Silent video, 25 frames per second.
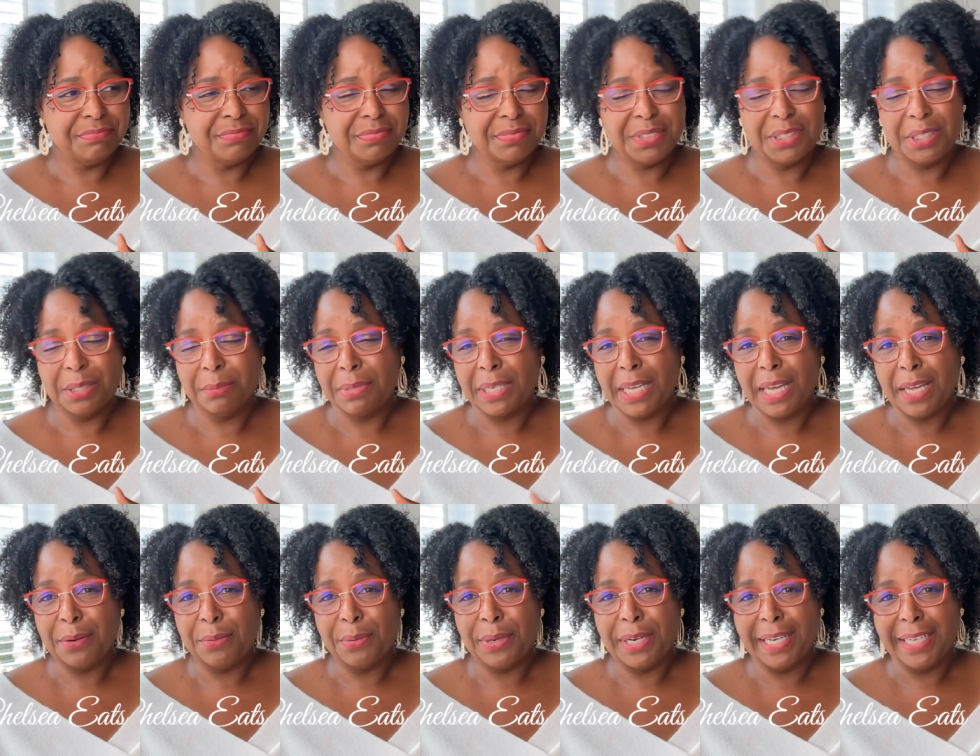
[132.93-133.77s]
some
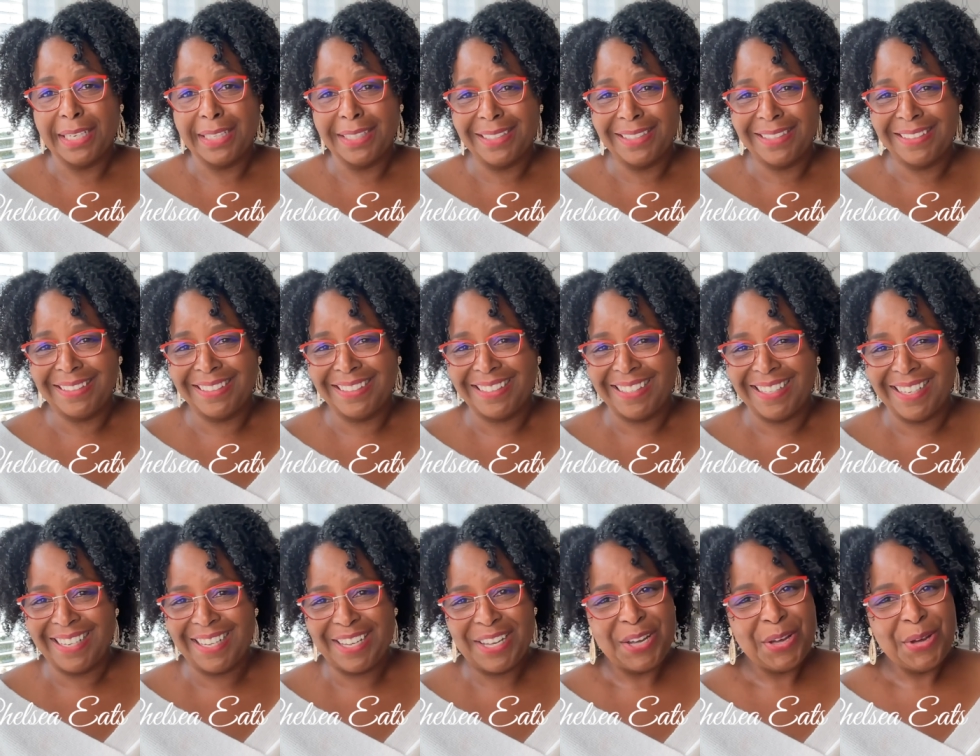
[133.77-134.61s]
kind of way
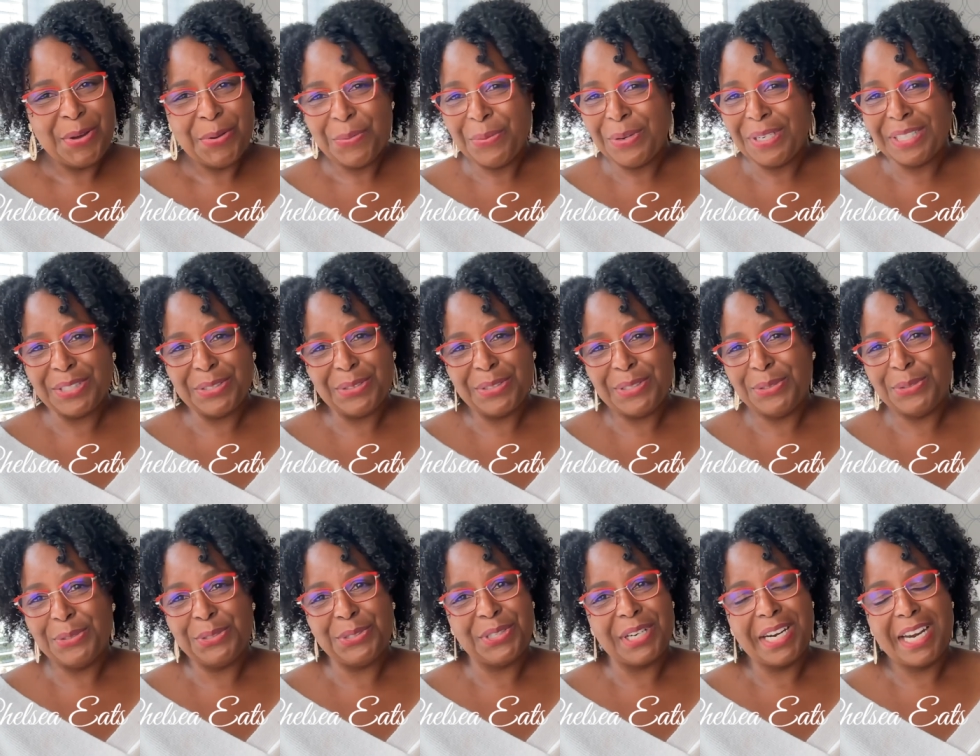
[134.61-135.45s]
when you
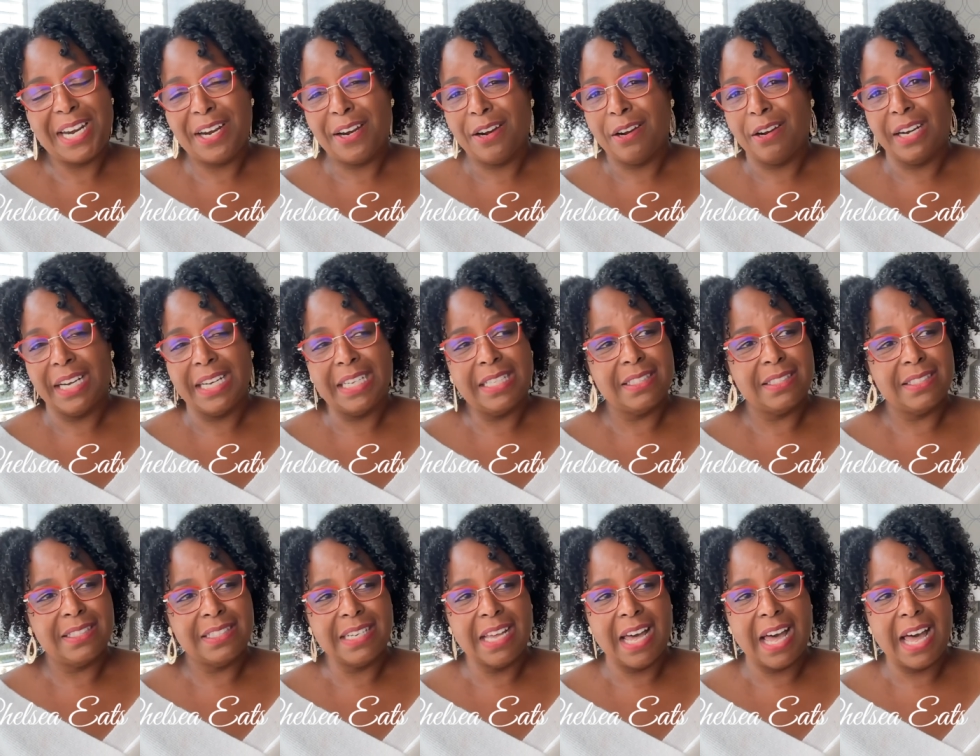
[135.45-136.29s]
lose your hair.
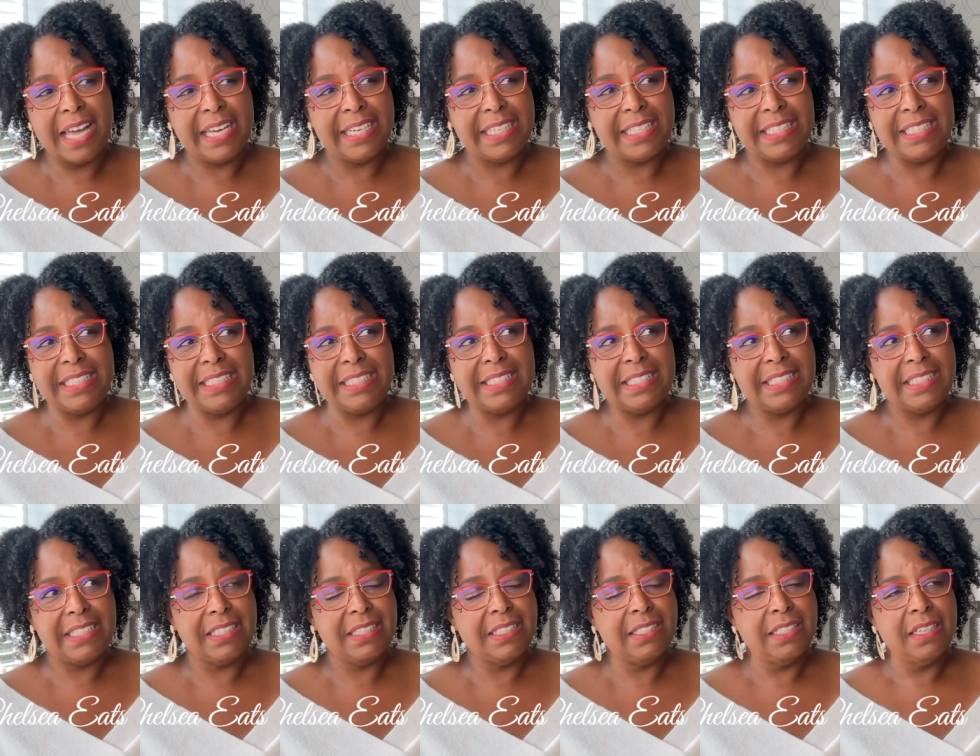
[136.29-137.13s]
It's not
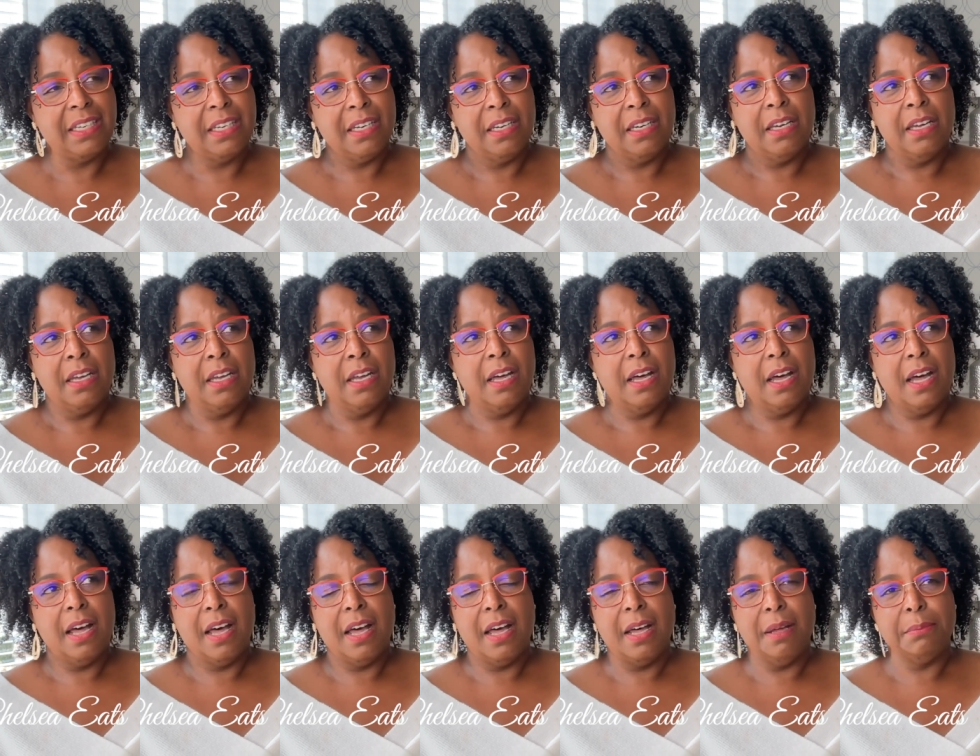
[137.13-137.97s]
easy
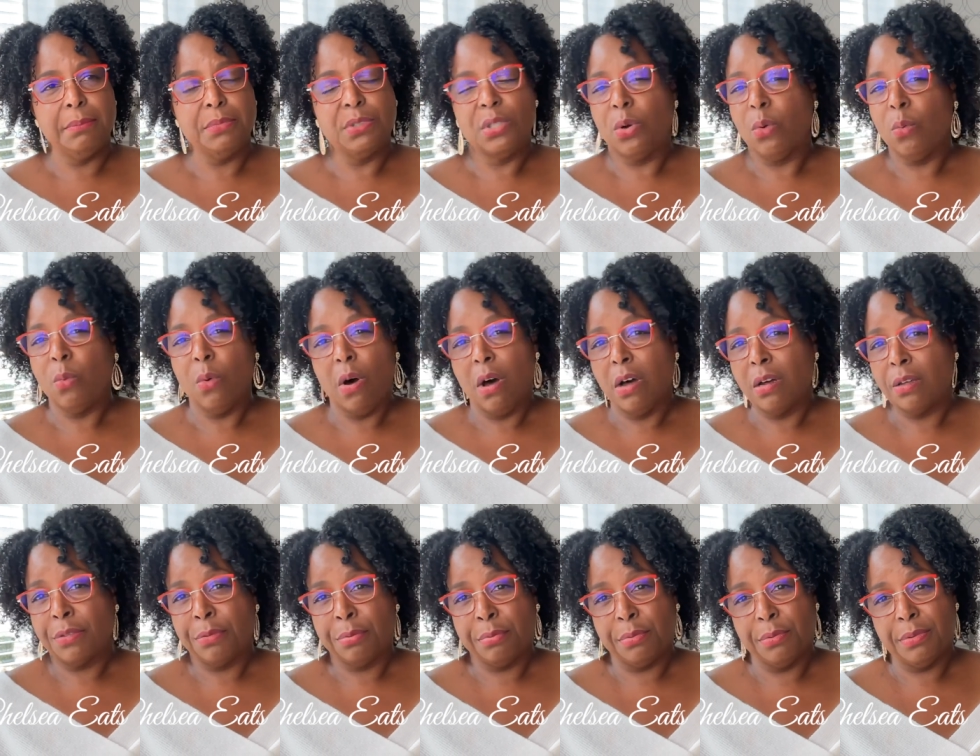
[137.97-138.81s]
um, to
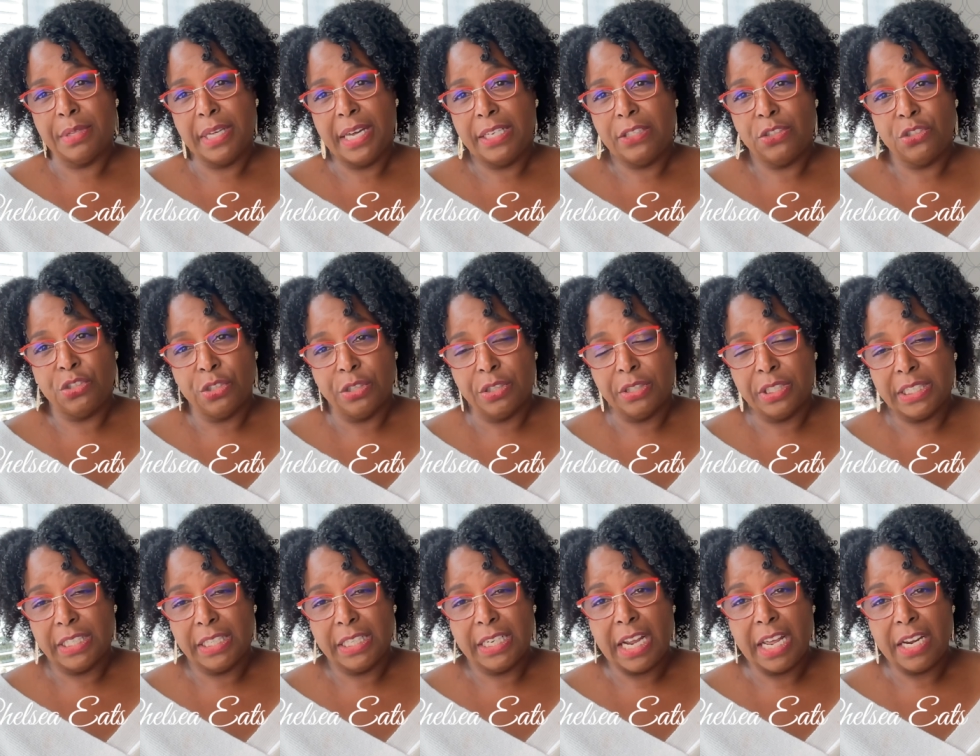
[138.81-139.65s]
walk through that
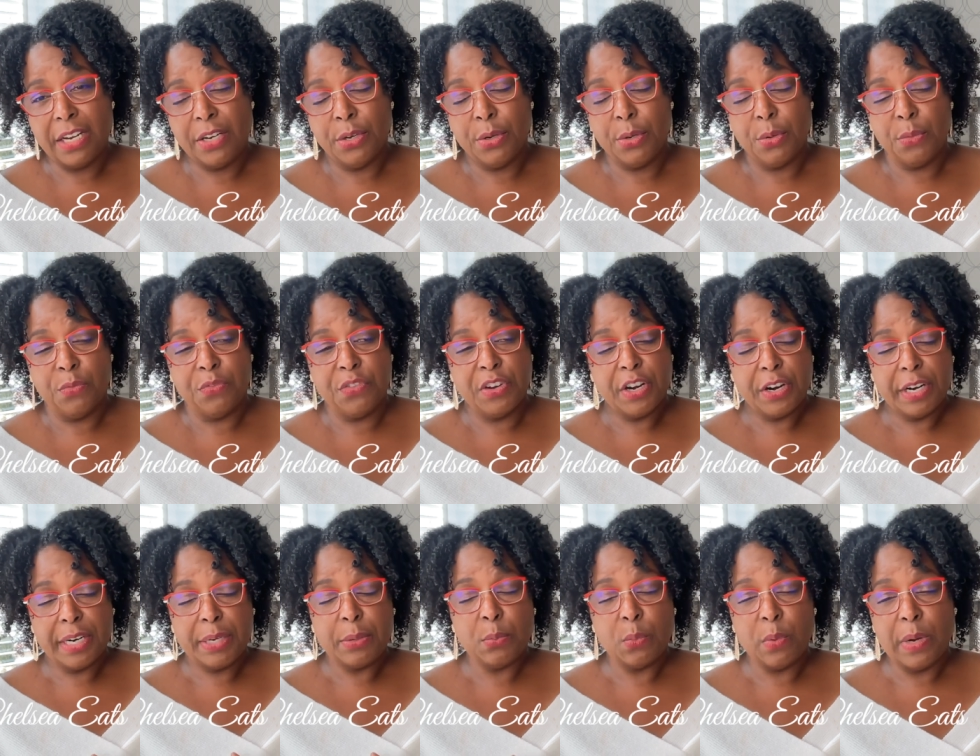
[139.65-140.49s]
journey. And I know
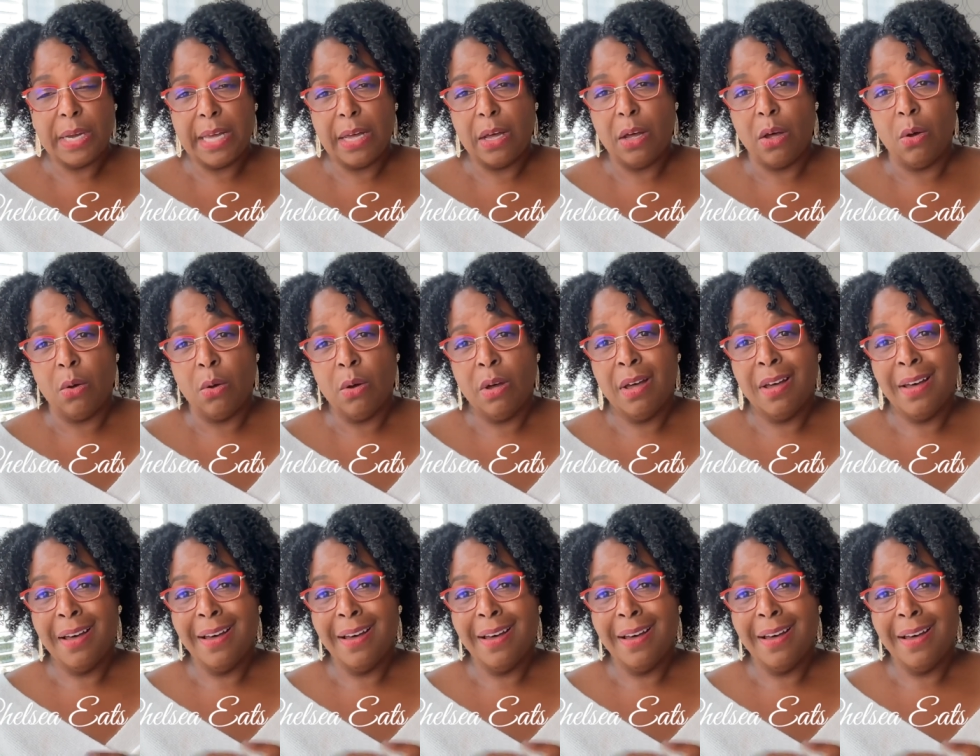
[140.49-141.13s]
very well